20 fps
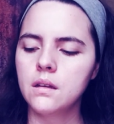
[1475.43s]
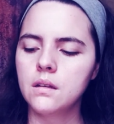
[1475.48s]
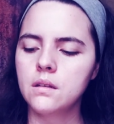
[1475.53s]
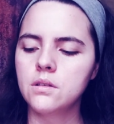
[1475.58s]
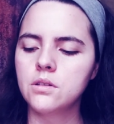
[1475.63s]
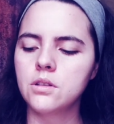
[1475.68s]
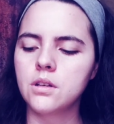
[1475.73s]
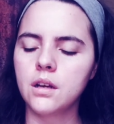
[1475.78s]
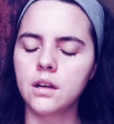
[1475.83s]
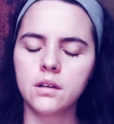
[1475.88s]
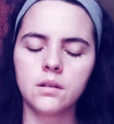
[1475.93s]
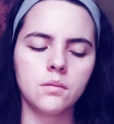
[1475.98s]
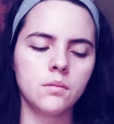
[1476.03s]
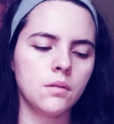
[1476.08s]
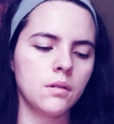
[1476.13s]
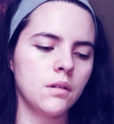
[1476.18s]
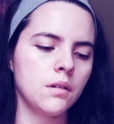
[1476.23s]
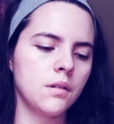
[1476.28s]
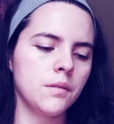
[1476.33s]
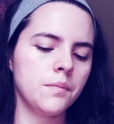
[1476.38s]

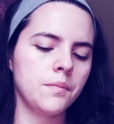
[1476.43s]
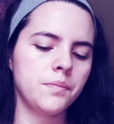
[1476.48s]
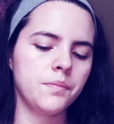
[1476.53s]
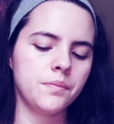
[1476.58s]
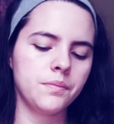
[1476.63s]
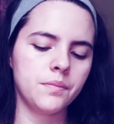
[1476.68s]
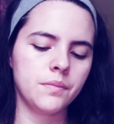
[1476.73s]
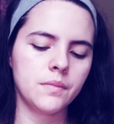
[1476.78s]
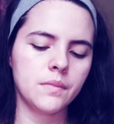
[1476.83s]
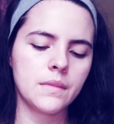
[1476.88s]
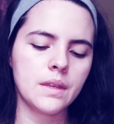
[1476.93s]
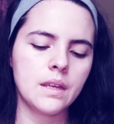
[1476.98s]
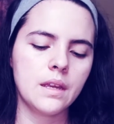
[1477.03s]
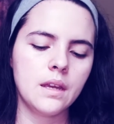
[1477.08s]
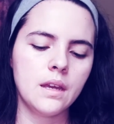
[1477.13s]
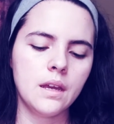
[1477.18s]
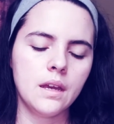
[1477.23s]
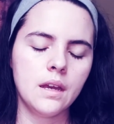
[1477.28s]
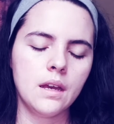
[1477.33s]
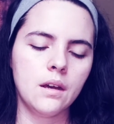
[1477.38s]
Jaguar.
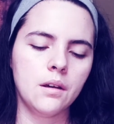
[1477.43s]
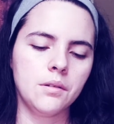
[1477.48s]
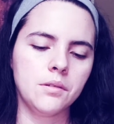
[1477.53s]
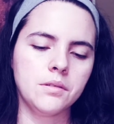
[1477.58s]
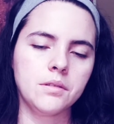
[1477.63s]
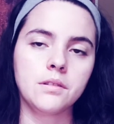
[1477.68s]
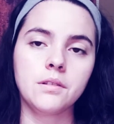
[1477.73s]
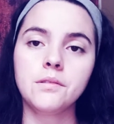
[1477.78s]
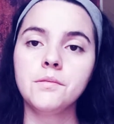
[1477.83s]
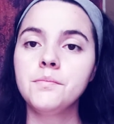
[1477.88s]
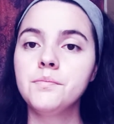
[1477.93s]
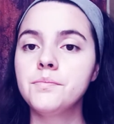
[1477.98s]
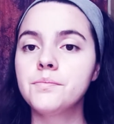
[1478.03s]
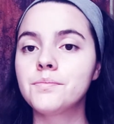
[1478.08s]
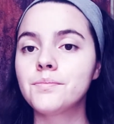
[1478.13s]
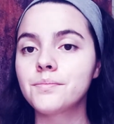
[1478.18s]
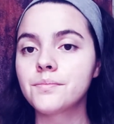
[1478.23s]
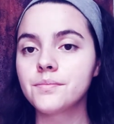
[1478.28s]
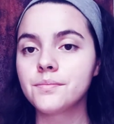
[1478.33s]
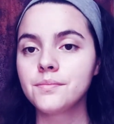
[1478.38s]
Also,
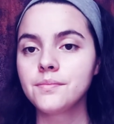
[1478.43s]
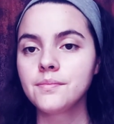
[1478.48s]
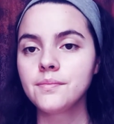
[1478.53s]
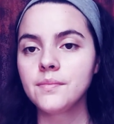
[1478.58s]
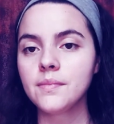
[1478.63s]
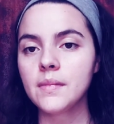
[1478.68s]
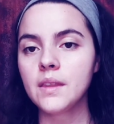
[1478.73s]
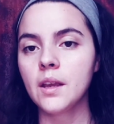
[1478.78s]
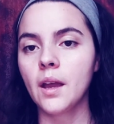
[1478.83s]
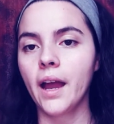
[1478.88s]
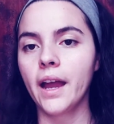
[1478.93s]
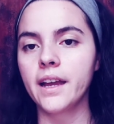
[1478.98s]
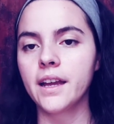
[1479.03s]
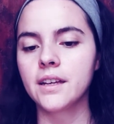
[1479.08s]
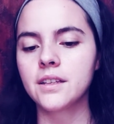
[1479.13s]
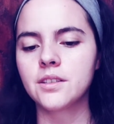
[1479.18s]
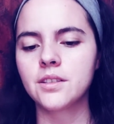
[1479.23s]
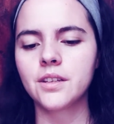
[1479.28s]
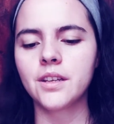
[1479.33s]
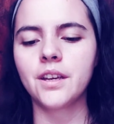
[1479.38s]
I
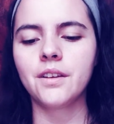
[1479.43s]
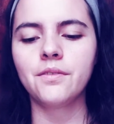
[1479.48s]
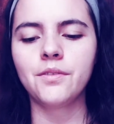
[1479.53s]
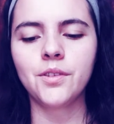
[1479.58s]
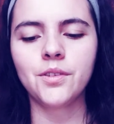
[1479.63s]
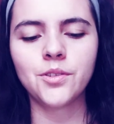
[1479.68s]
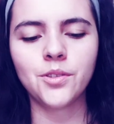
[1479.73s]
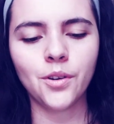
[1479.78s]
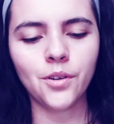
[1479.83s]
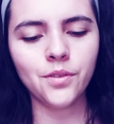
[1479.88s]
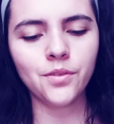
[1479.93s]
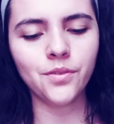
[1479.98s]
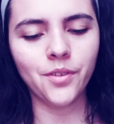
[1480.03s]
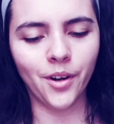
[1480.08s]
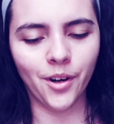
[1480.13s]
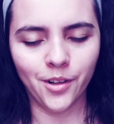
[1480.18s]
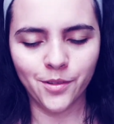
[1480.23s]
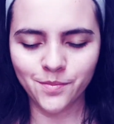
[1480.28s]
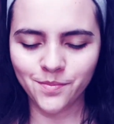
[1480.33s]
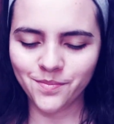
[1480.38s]
guess if so
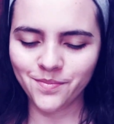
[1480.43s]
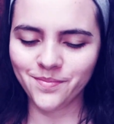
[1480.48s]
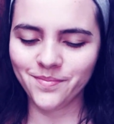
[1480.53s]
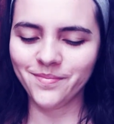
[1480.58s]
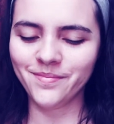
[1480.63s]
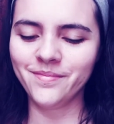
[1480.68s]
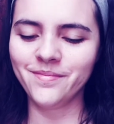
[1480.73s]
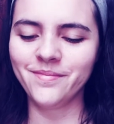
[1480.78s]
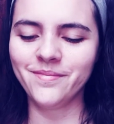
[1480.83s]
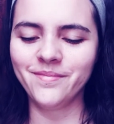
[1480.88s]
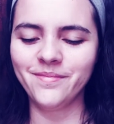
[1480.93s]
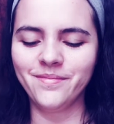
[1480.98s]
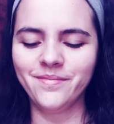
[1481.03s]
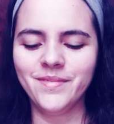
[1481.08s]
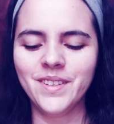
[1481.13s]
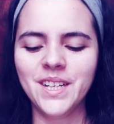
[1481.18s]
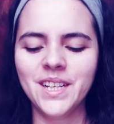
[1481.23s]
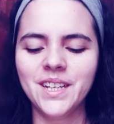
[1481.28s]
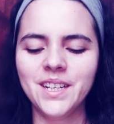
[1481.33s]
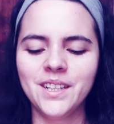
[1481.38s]
far
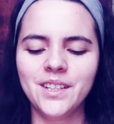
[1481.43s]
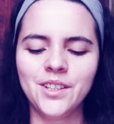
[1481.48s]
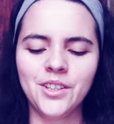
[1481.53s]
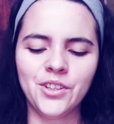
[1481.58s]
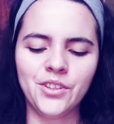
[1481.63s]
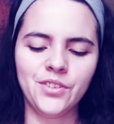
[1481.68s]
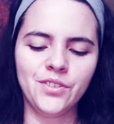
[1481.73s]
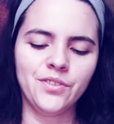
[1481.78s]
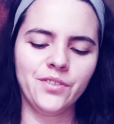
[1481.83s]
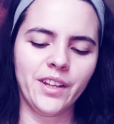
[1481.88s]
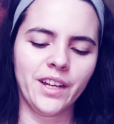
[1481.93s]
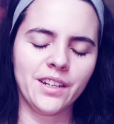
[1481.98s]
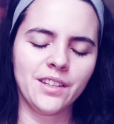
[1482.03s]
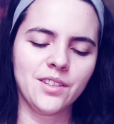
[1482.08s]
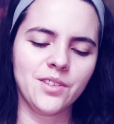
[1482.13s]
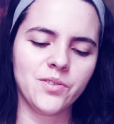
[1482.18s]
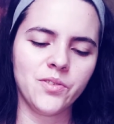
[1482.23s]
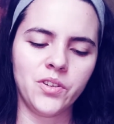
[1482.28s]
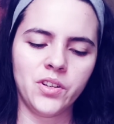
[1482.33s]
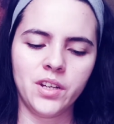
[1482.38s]
you like
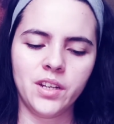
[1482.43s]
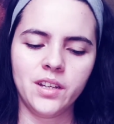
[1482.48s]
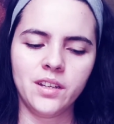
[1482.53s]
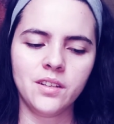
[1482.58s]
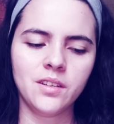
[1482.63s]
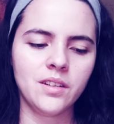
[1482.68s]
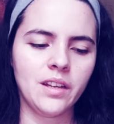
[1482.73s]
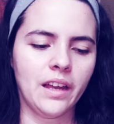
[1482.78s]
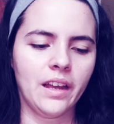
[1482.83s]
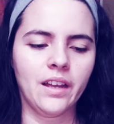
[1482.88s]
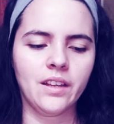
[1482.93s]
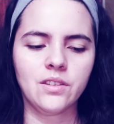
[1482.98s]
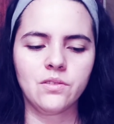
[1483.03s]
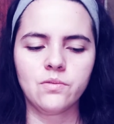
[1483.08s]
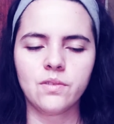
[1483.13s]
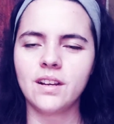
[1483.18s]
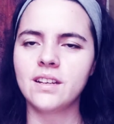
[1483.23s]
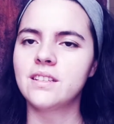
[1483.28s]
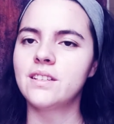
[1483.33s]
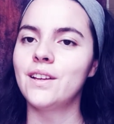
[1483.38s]
this reading, it's
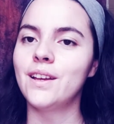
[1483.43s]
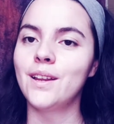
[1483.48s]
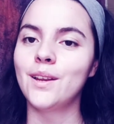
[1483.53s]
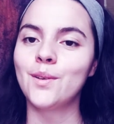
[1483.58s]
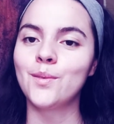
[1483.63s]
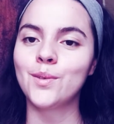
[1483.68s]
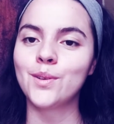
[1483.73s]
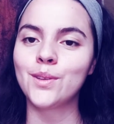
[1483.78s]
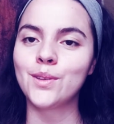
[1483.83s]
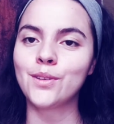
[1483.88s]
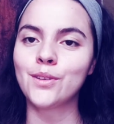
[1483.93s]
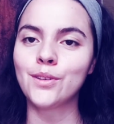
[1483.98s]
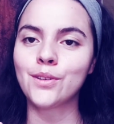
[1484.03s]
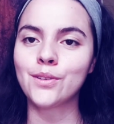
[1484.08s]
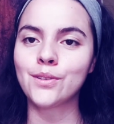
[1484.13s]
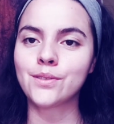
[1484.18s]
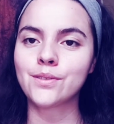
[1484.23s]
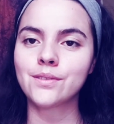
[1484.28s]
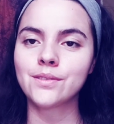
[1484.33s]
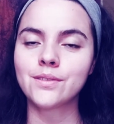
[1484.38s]
resonated with you,
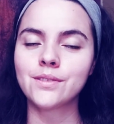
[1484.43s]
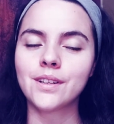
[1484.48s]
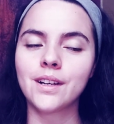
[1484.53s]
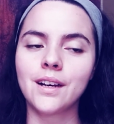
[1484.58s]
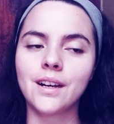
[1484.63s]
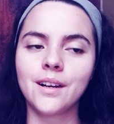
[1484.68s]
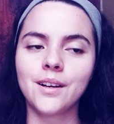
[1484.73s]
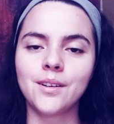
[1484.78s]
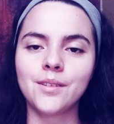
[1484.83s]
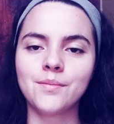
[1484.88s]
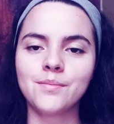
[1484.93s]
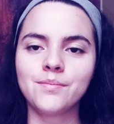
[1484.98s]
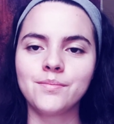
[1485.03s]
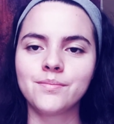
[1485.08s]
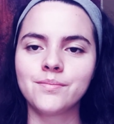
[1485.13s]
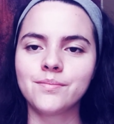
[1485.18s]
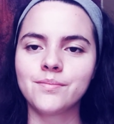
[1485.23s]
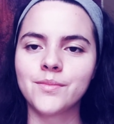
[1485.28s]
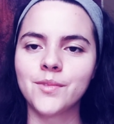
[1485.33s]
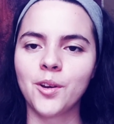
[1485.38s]

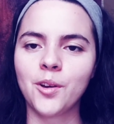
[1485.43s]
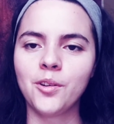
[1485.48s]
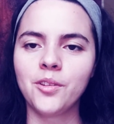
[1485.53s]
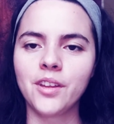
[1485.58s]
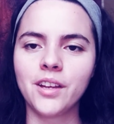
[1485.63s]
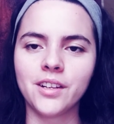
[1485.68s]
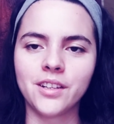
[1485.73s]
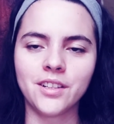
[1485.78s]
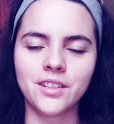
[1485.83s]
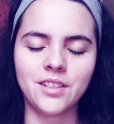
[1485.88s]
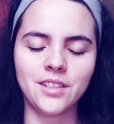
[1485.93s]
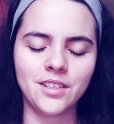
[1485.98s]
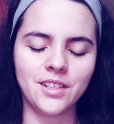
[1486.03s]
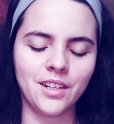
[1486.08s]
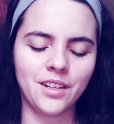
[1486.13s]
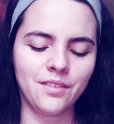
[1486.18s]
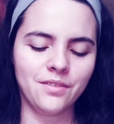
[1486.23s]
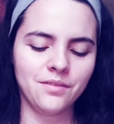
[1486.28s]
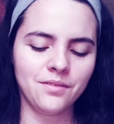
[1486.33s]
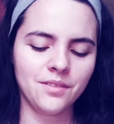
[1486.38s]
all that good
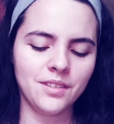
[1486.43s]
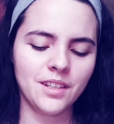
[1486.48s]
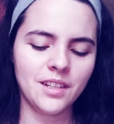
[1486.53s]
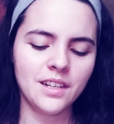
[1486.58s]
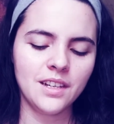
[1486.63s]
stuff,